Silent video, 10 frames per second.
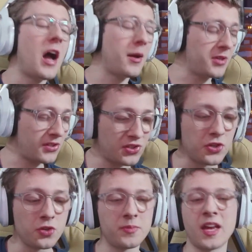I would
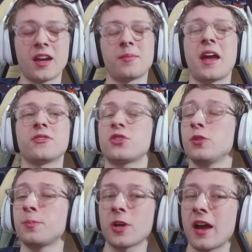assume that I'm going to have a
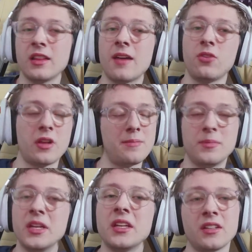super high level
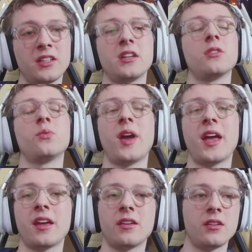immediately
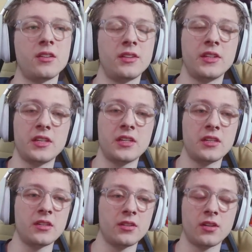when
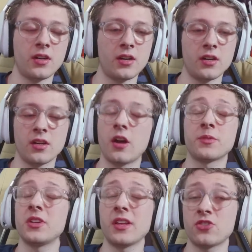the
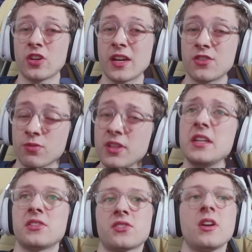Unreal Engine gets
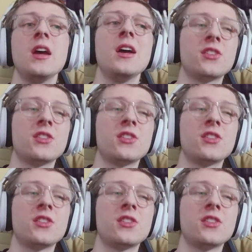released.